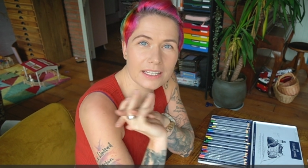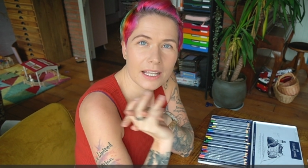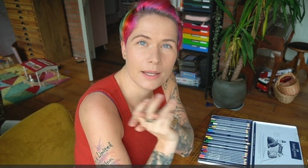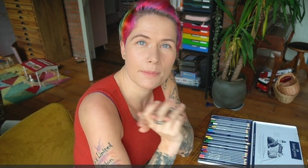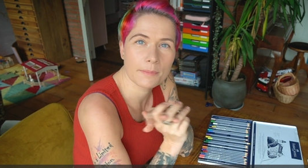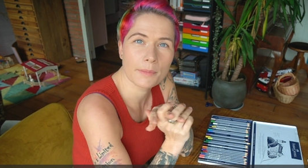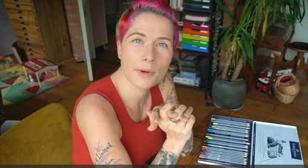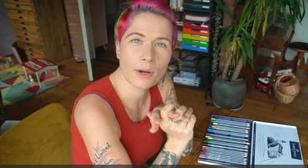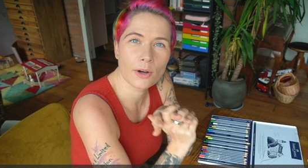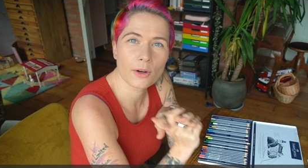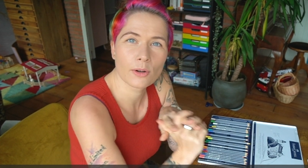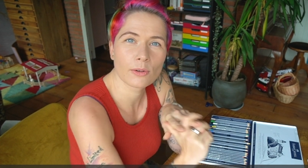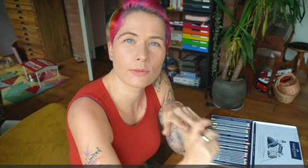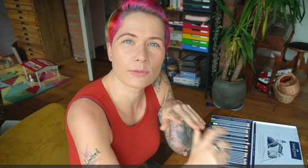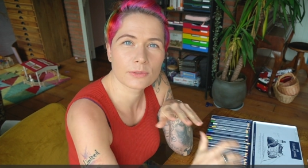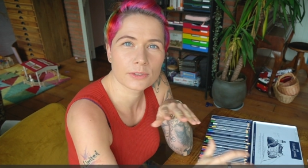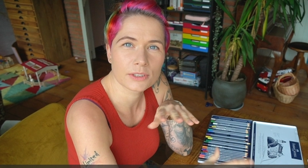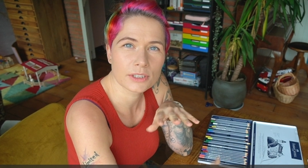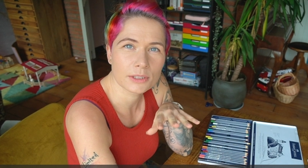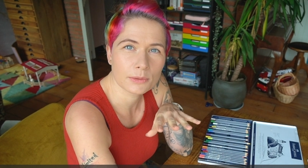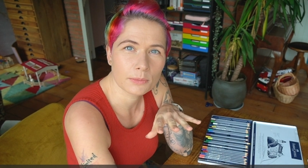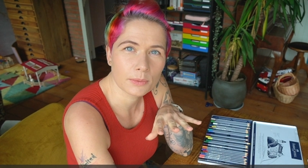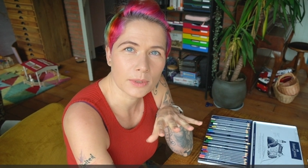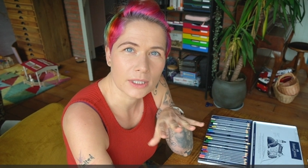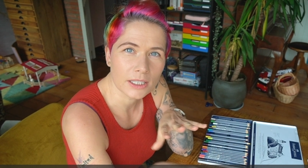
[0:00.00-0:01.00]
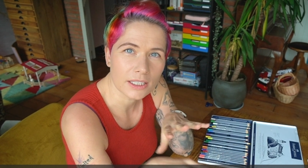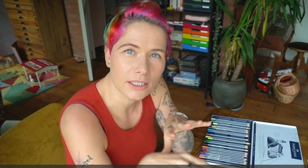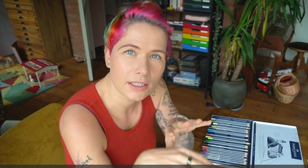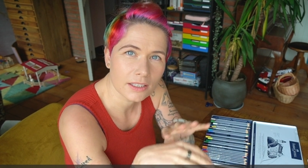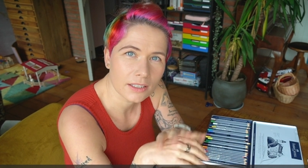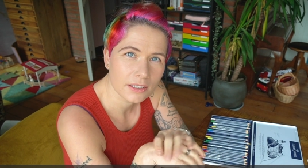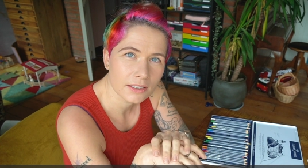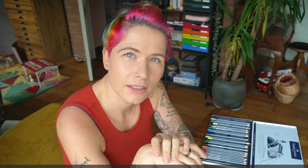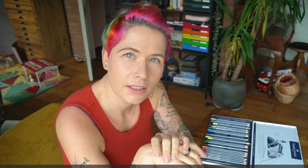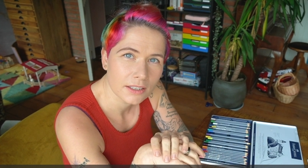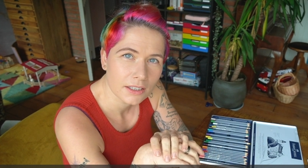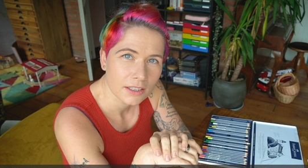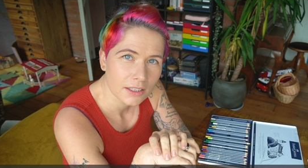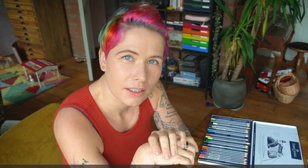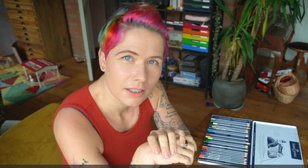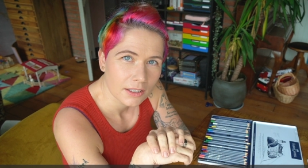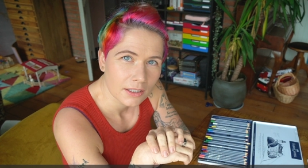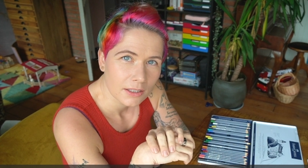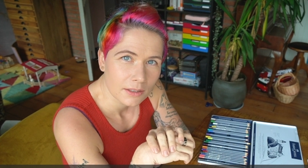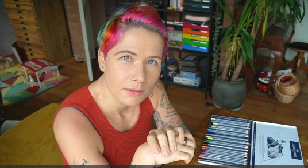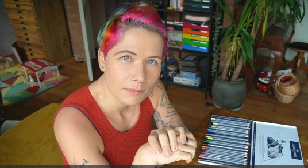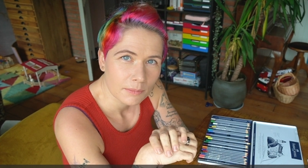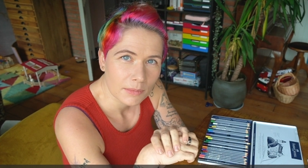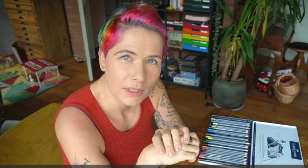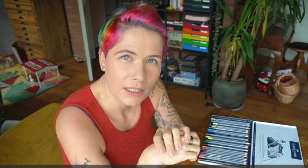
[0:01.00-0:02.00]
them over the week,
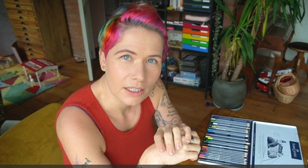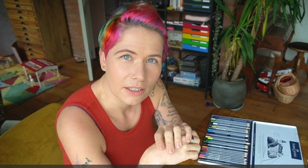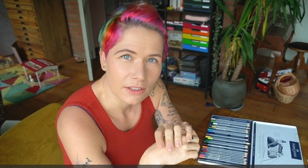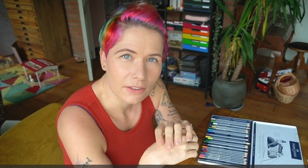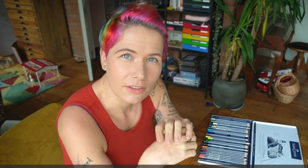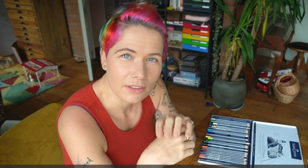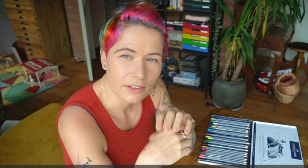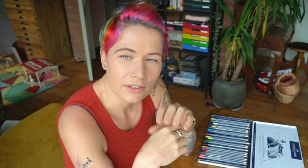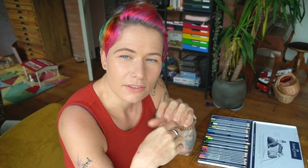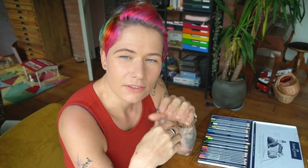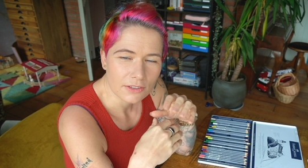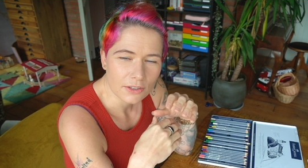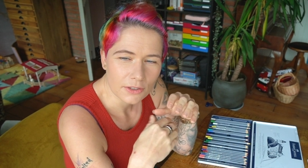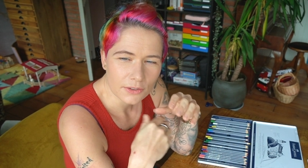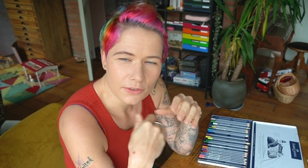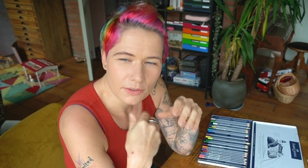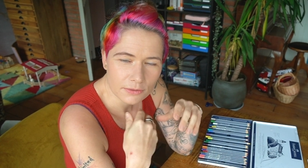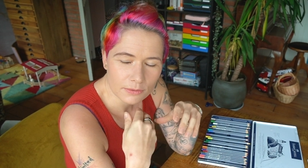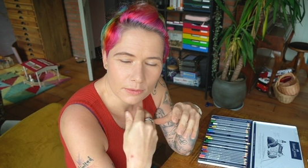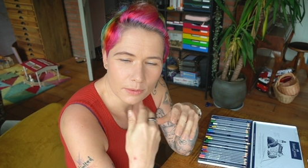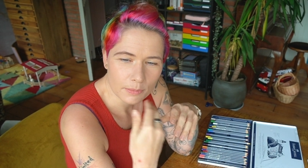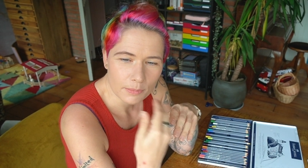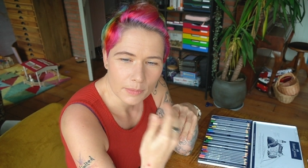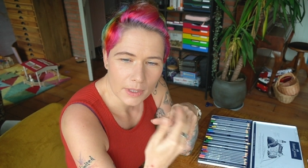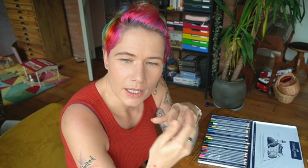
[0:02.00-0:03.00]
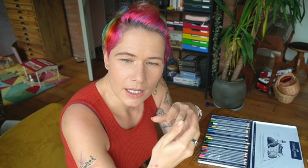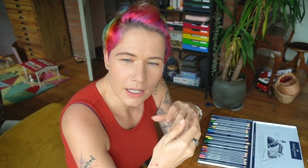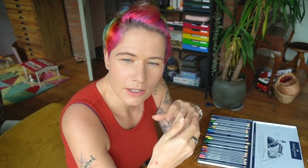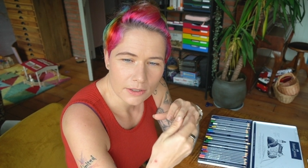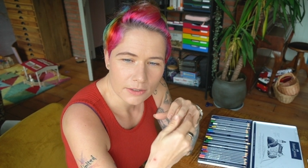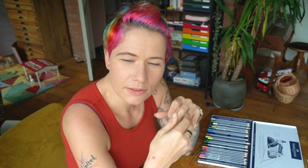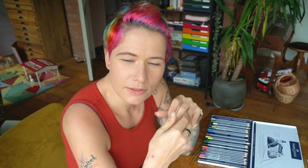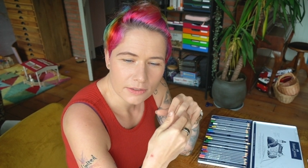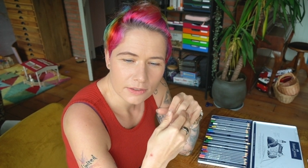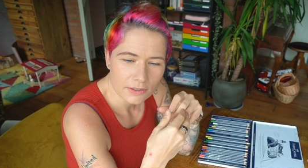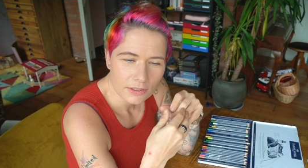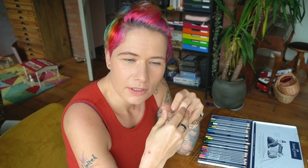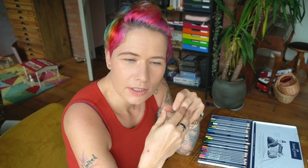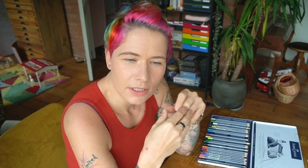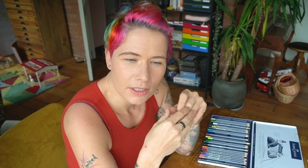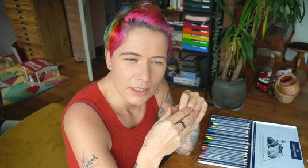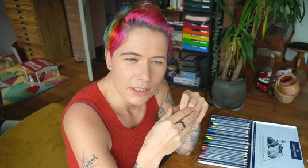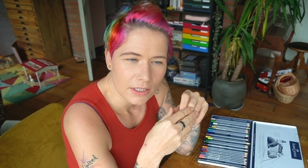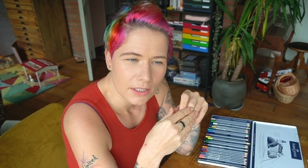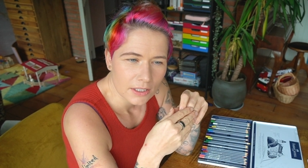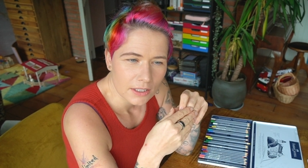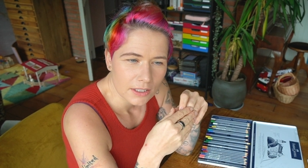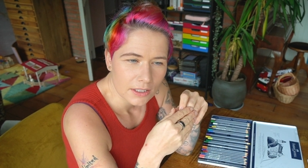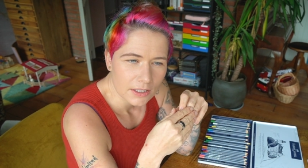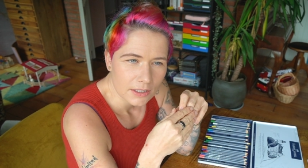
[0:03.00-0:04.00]
because it's also about
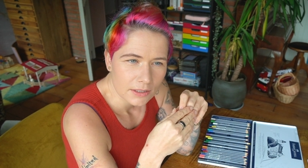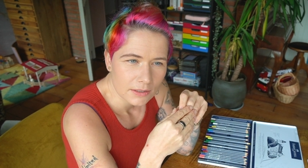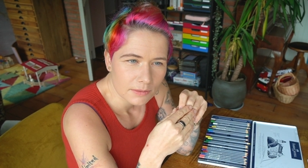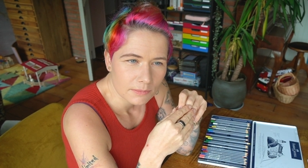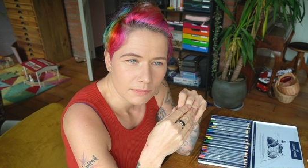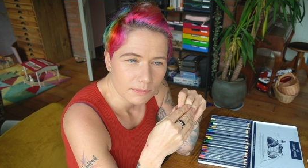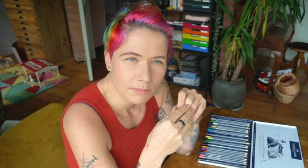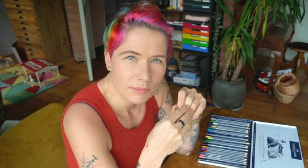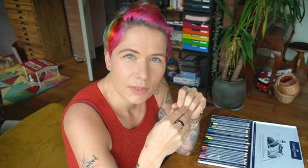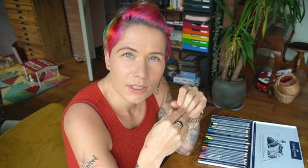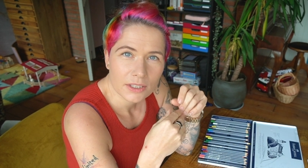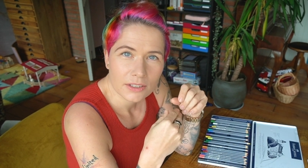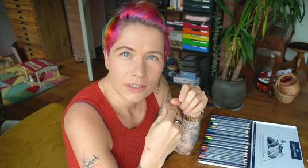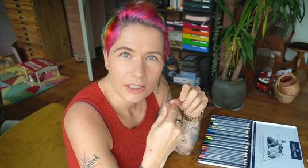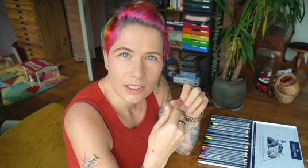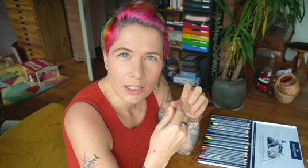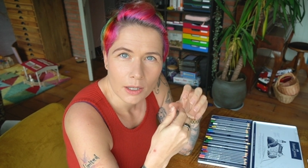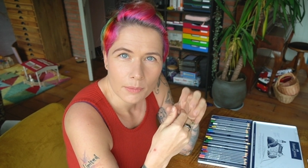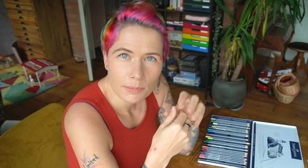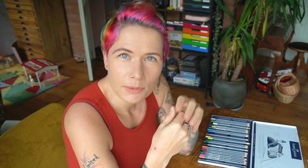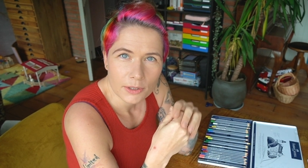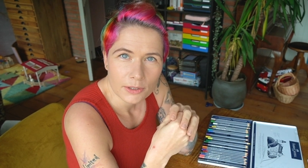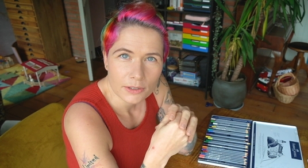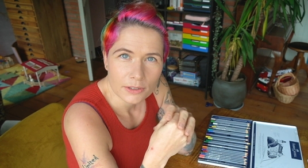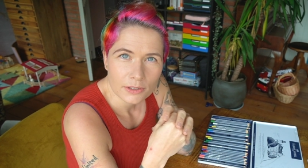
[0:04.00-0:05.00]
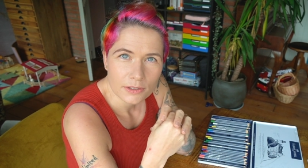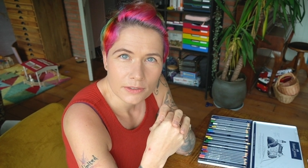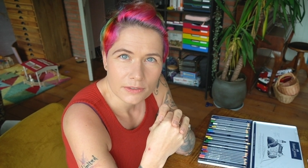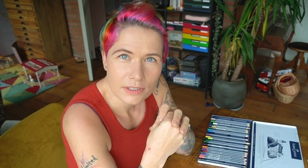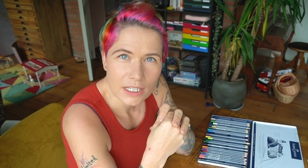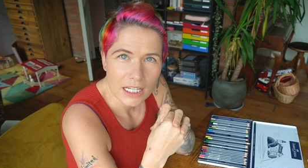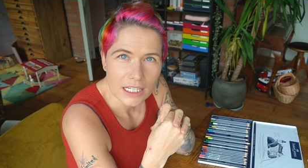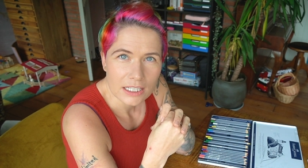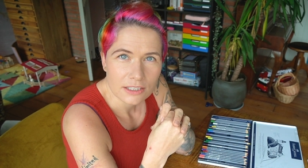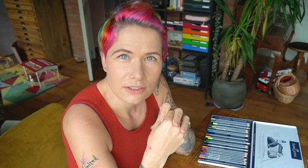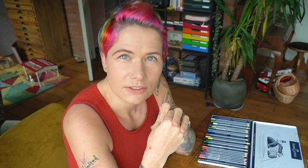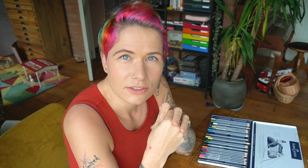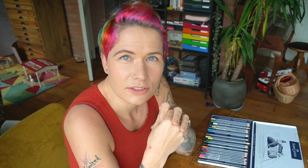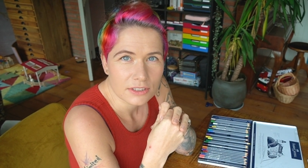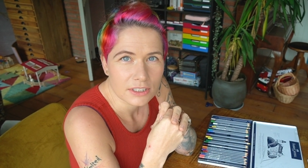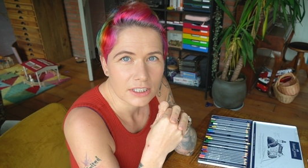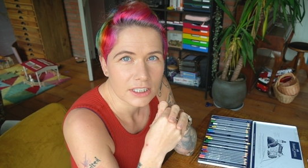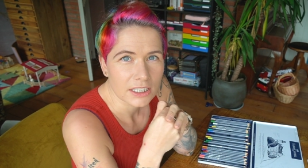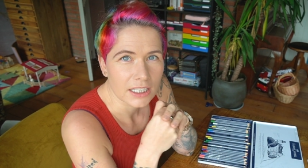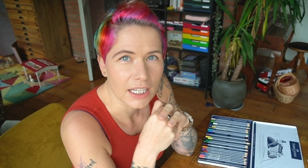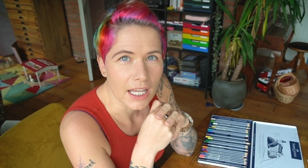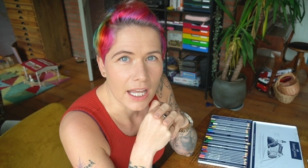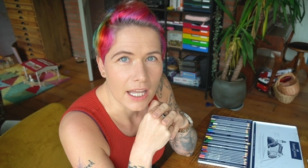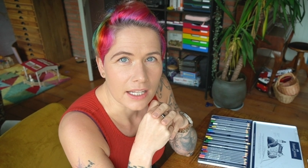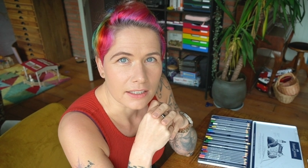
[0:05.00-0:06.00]
building up your own energy
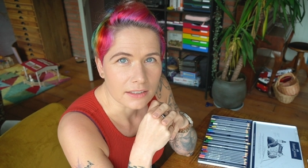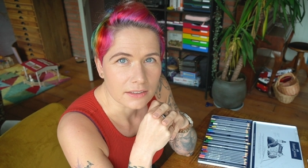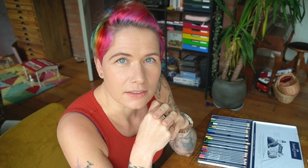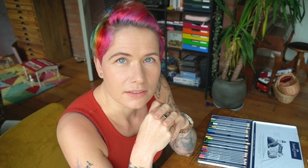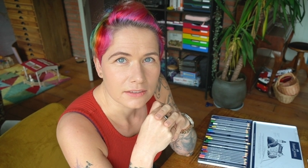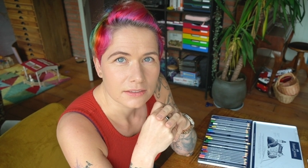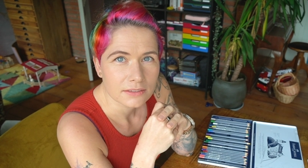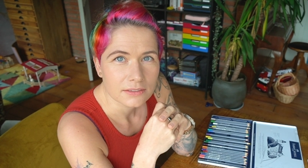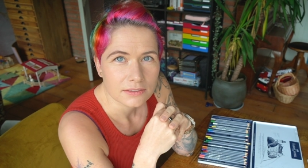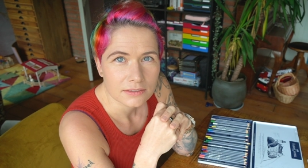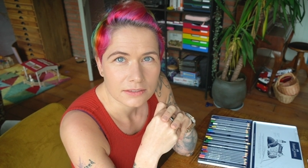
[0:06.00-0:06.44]
again.